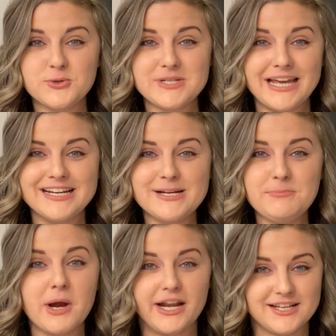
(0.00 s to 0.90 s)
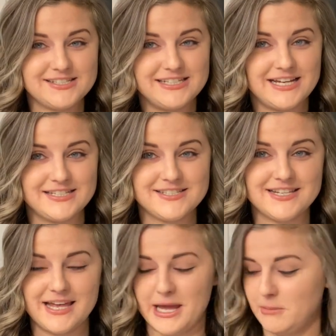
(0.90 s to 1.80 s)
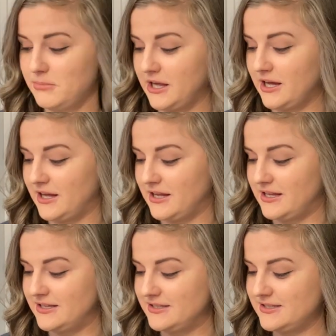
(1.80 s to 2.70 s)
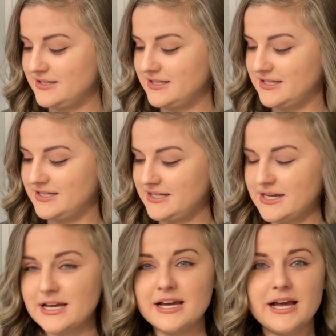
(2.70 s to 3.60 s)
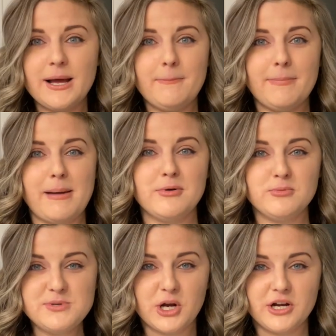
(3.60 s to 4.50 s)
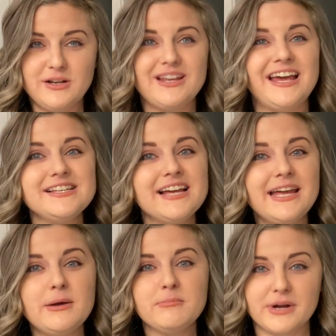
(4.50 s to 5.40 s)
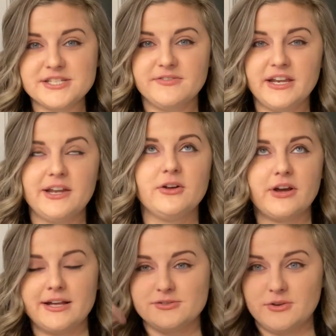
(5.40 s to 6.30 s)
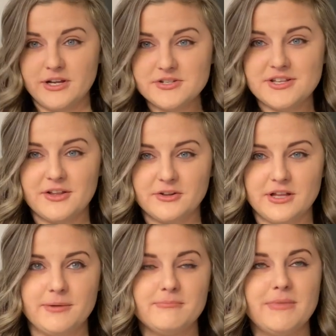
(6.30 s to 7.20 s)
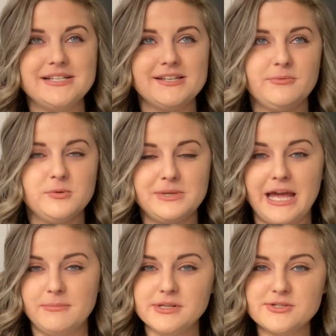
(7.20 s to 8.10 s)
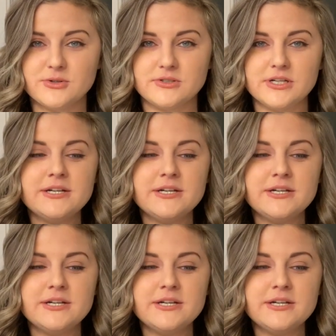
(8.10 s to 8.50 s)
take a pregnancy test today because my boobs hurt. Yes, I am breastfeeding. Okay, so here's the other thing. My son will be eight months old